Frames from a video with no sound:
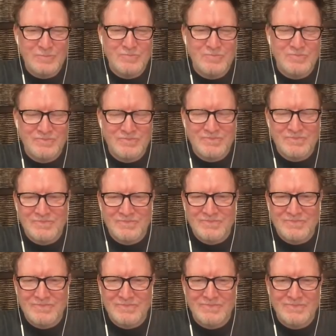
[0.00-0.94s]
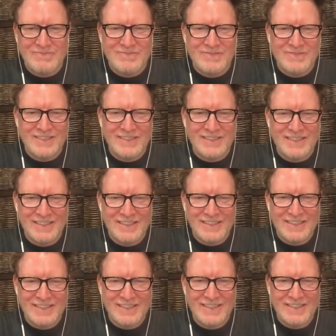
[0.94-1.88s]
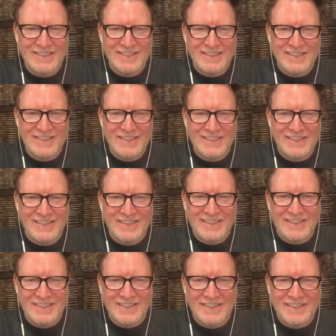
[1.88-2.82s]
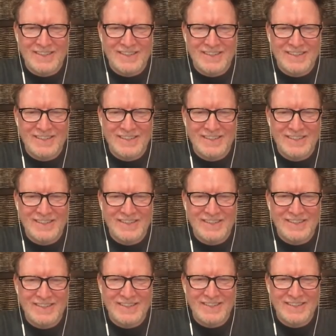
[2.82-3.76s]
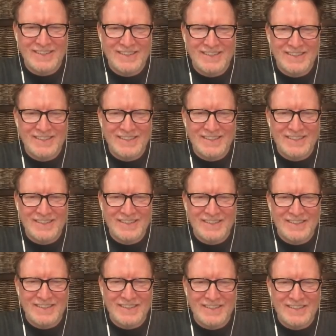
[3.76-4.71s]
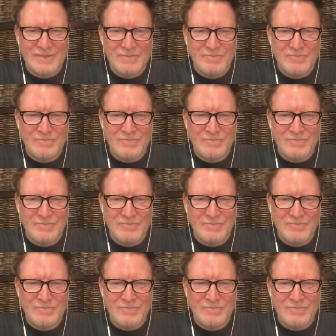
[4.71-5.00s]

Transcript: This person isn't speaking.